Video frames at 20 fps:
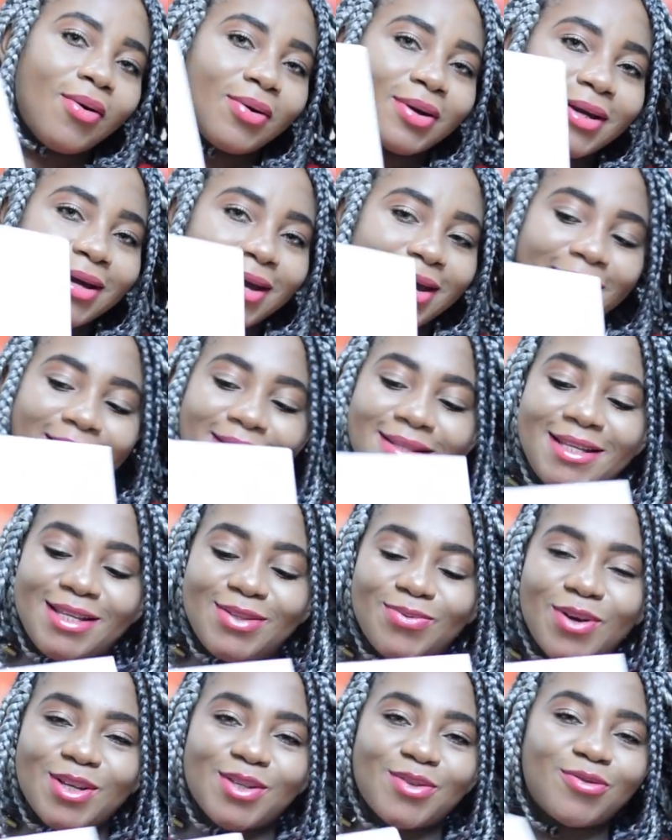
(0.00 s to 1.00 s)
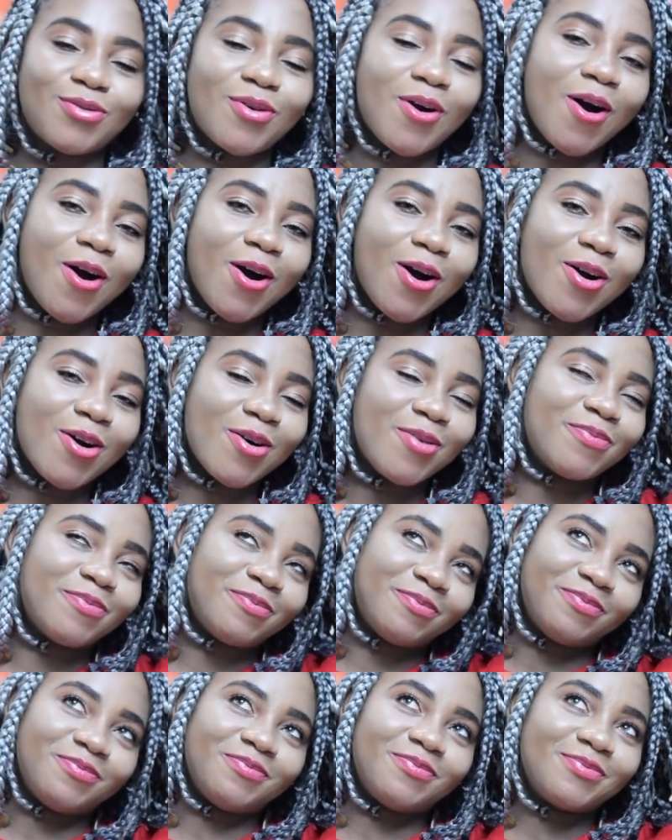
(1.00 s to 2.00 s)
Okay, this was
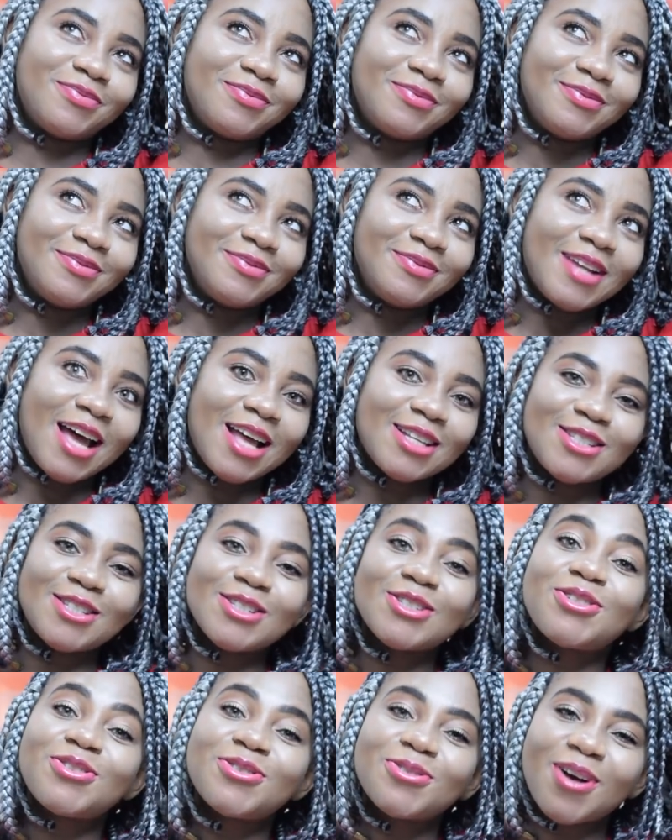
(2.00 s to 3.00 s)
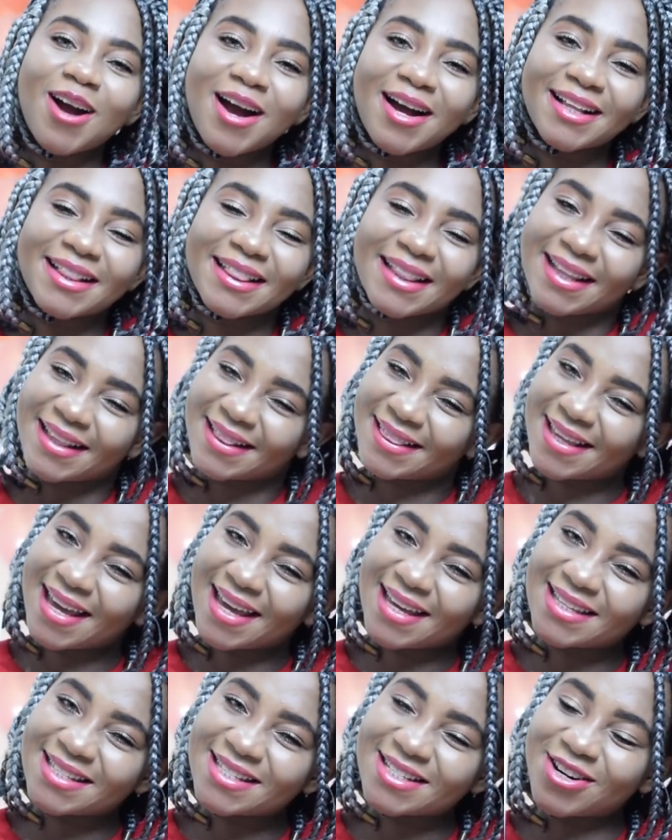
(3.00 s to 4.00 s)
from Auntie Juan.
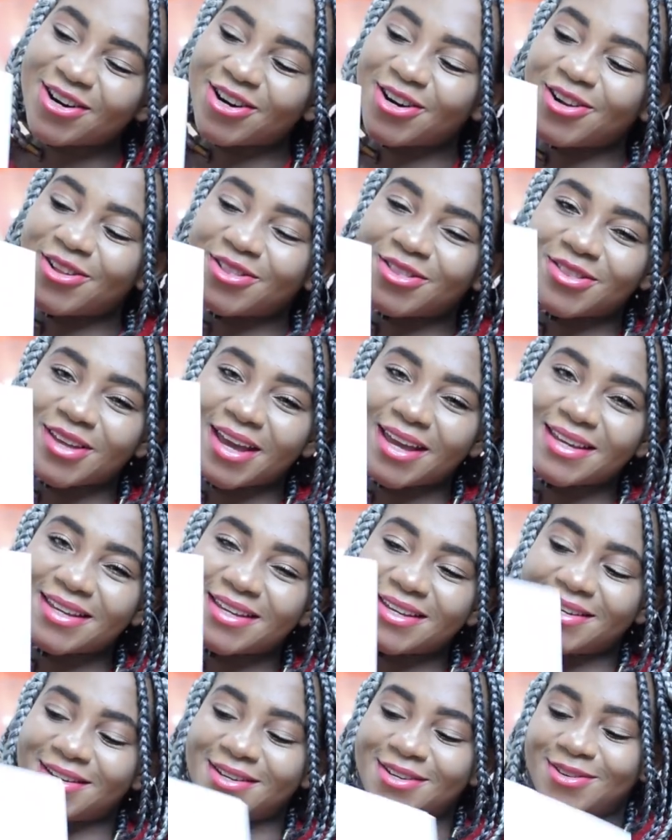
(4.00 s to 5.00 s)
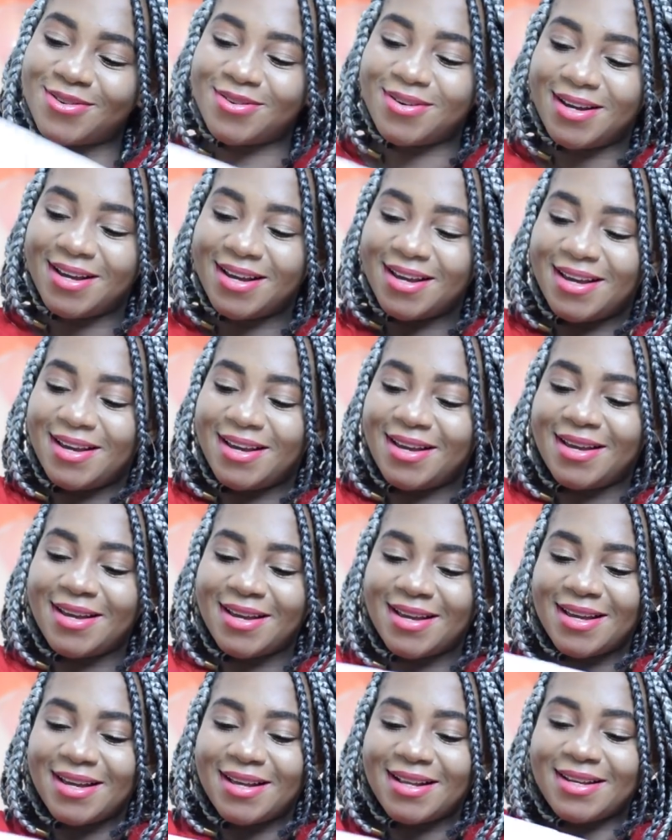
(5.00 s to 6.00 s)
Thanks, girl. Thank you.
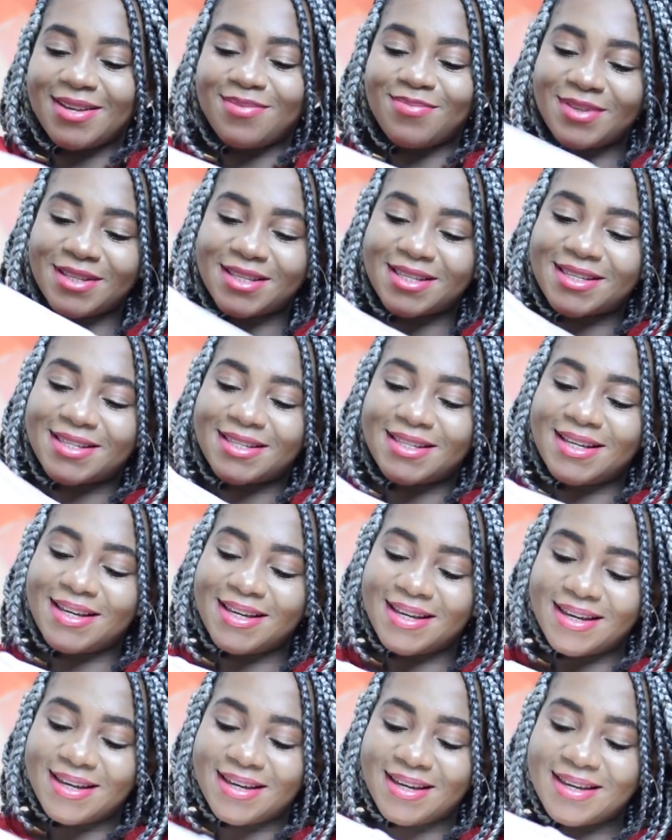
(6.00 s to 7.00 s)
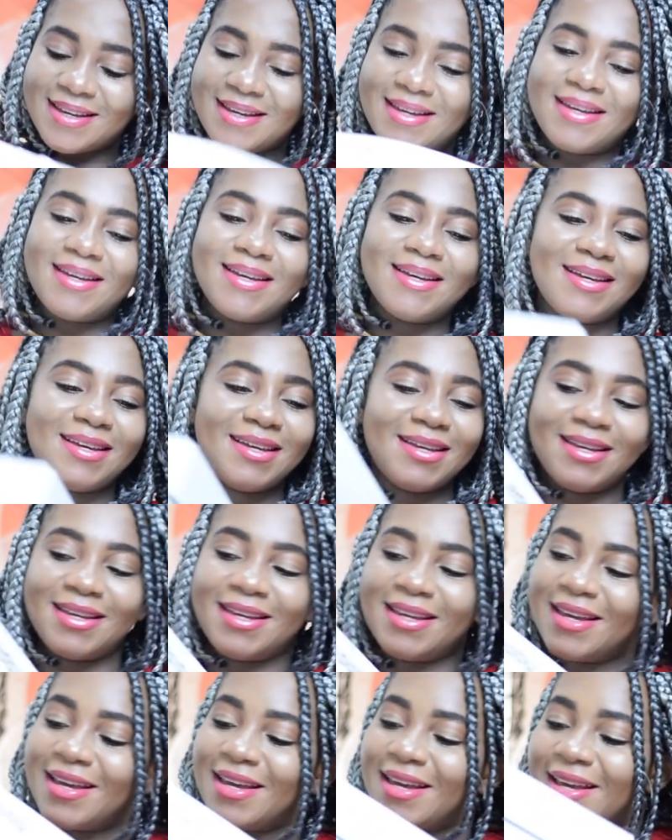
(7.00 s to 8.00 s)
Let me see.
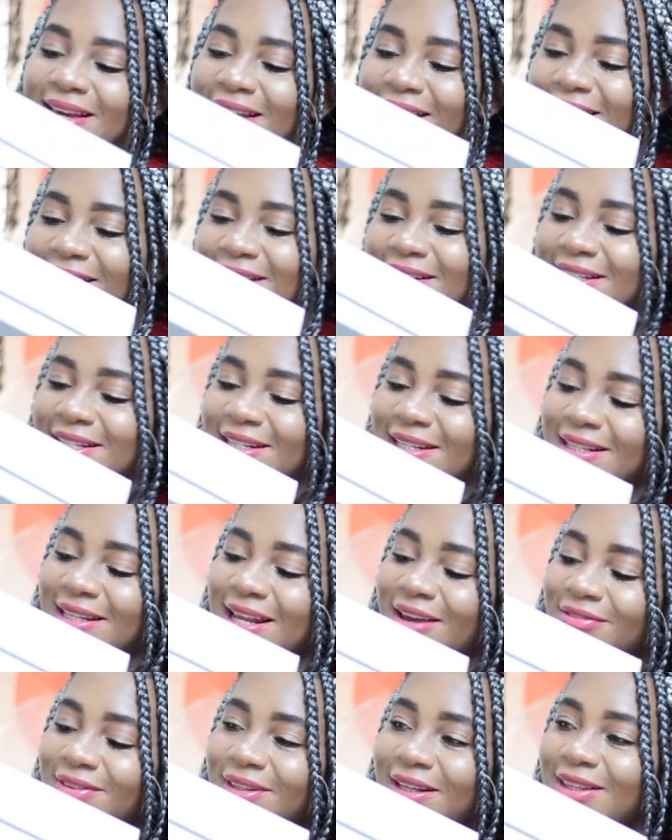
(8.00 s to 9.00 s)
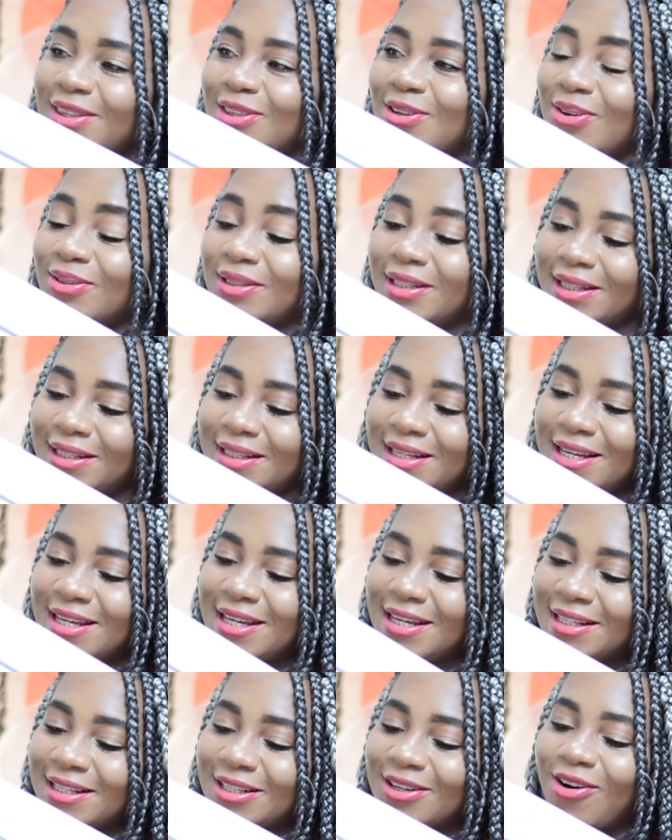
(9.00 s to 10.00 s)
She left a note in
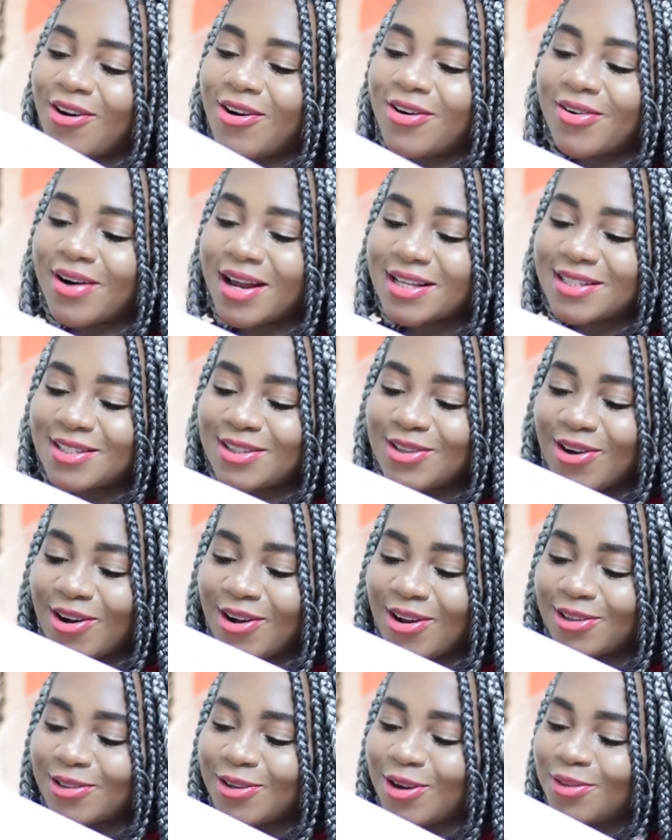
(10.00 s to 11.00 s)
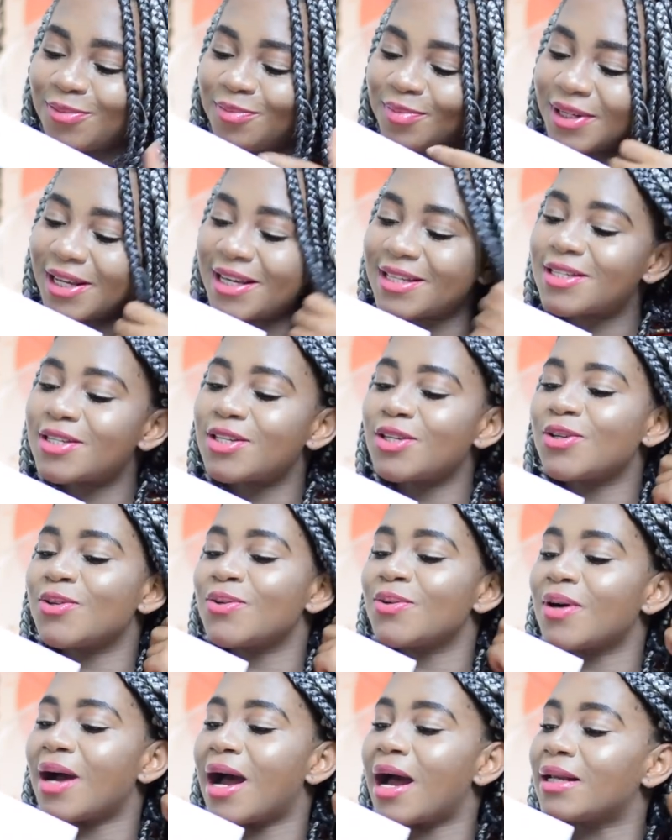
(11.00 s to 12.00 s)
it. Congrats, doll. God bless
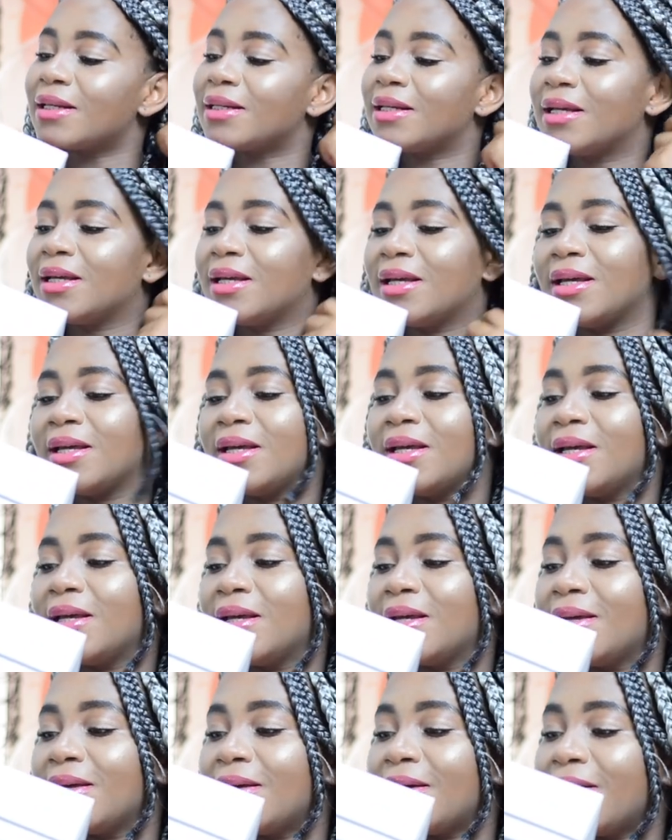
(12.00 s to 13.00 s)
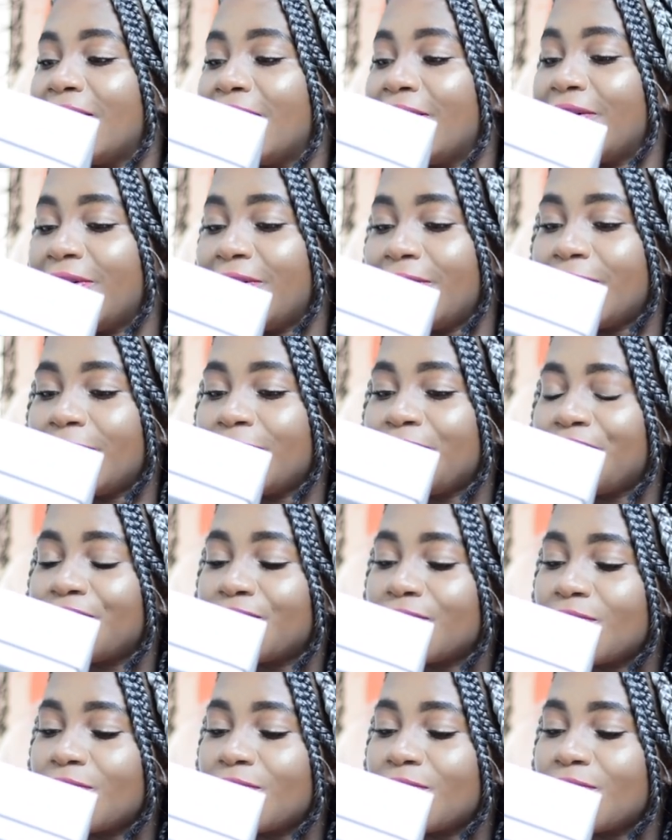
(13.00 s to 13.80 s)
you. And